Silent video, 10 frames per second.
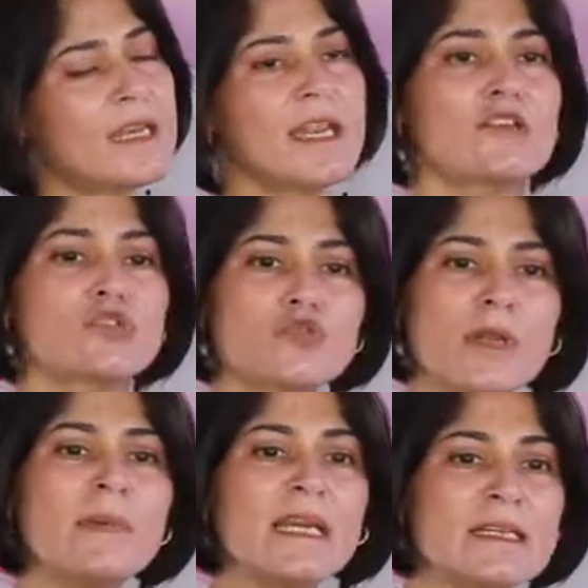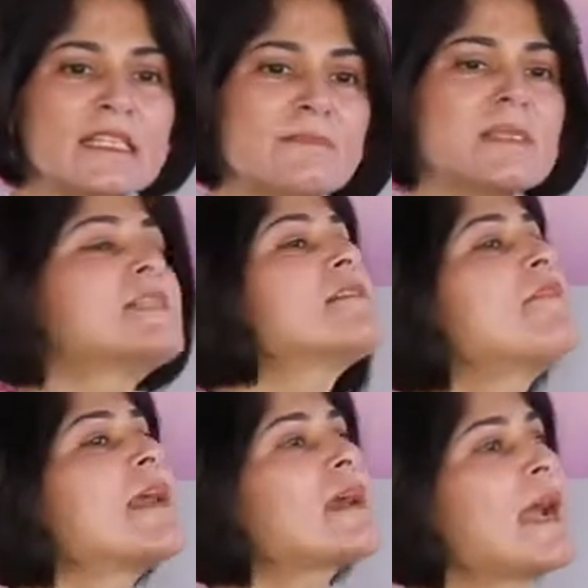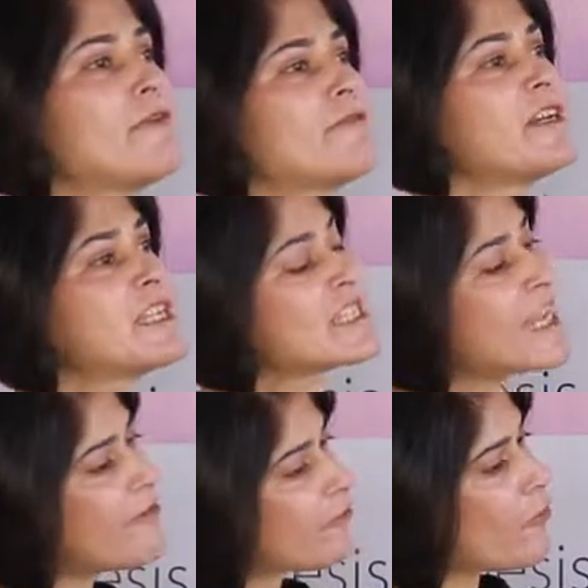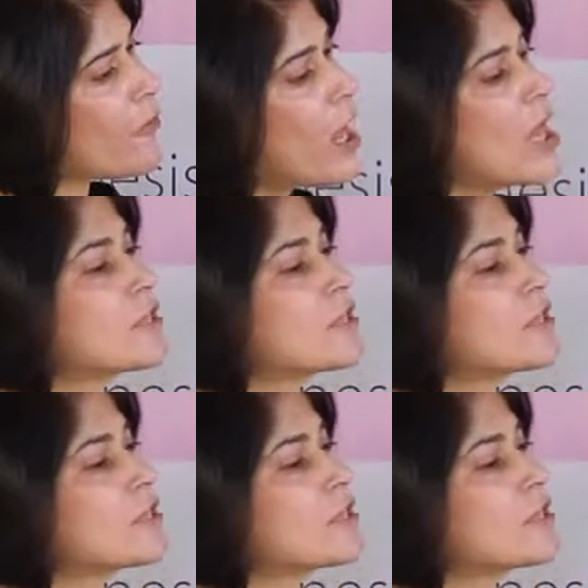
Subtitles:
it extremely dismissive and kind of disdainful